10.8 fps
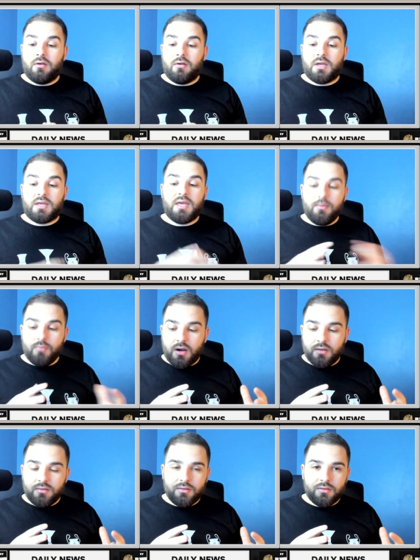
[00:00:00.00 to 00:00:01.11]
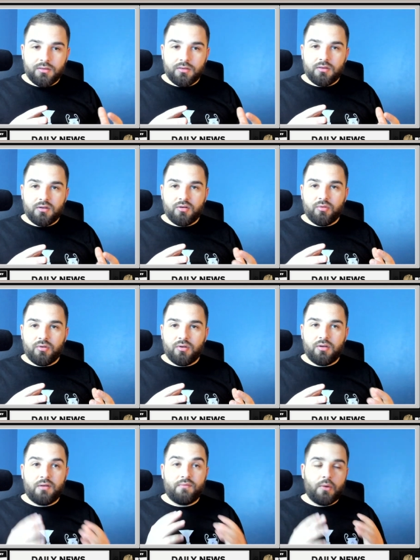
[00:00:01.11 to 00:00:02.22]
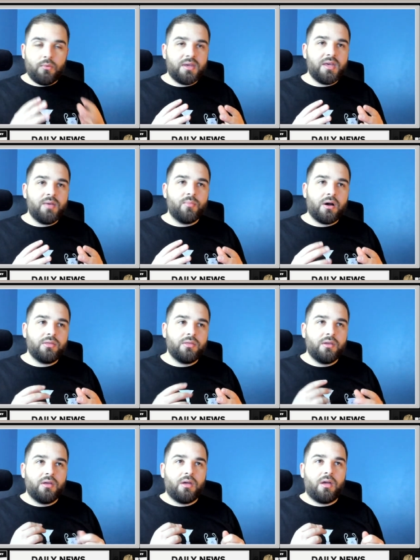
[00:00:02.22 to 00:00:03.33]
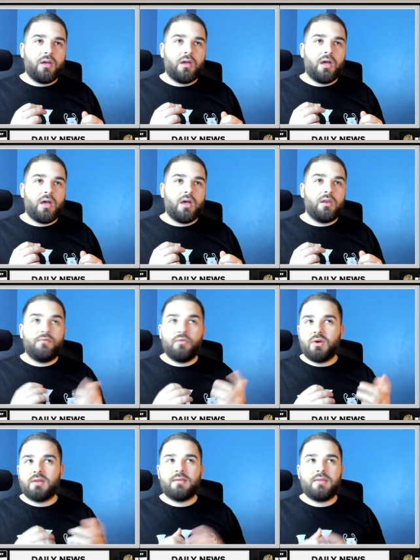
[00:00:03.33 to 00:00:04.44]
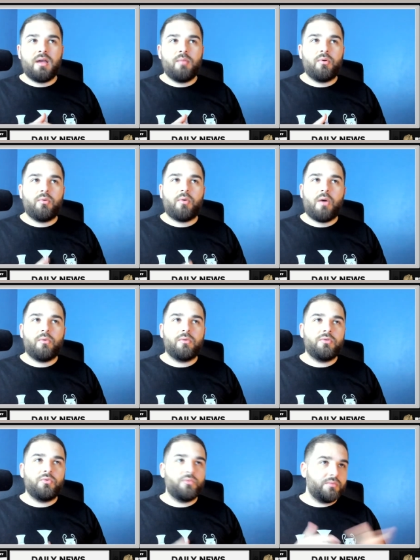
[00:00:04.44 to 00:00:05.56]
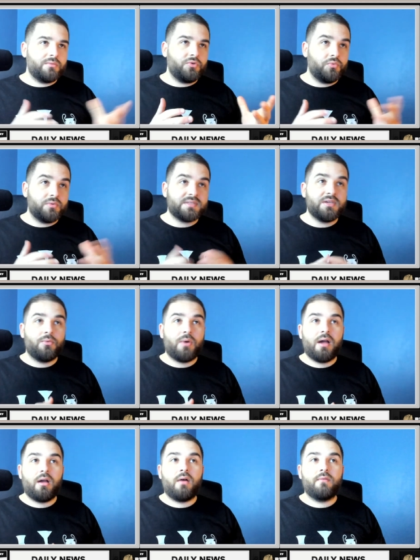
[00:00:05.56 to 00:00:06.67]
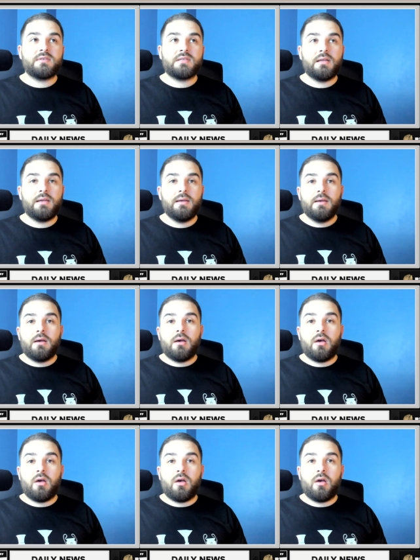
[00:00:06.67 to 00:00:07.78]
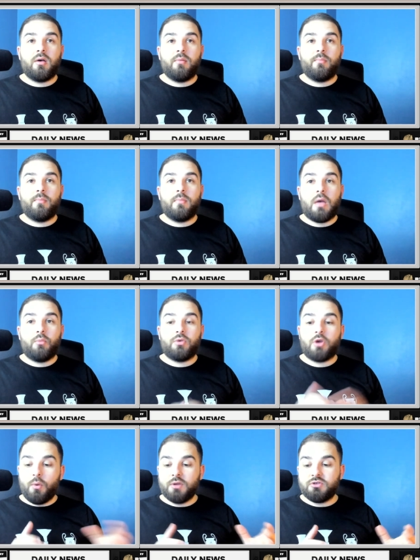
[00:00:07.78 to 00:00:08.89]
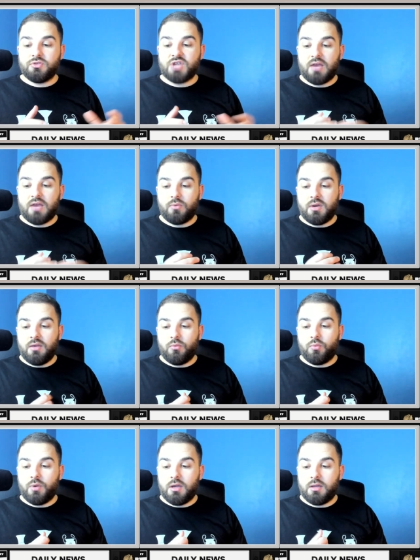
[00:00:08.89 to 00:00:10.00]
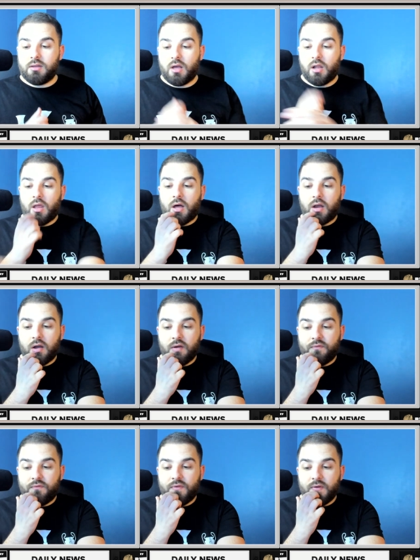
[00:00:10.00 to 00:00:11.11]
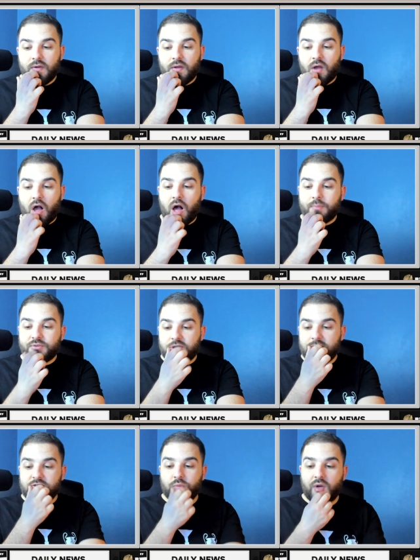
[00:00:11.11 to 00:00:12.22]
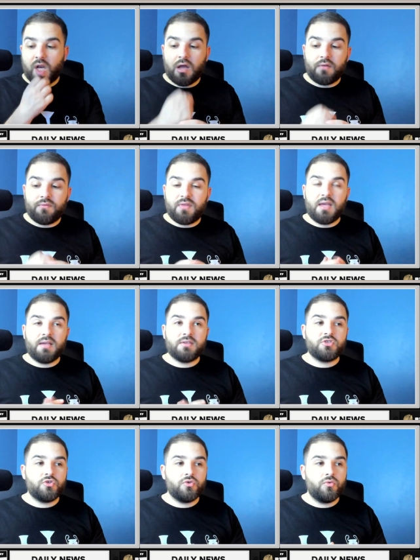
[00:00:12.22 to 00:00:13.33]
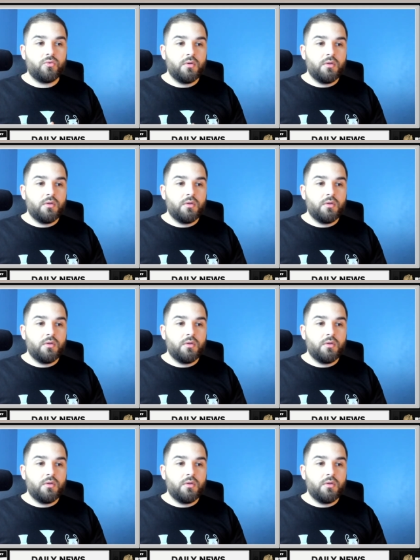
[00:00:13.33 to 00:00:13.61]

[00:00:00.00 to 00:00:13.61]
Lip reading: a key month, a very key month. And if you look at the table, you will see why, obviously. We go into January with a lot of options, with a lot of things to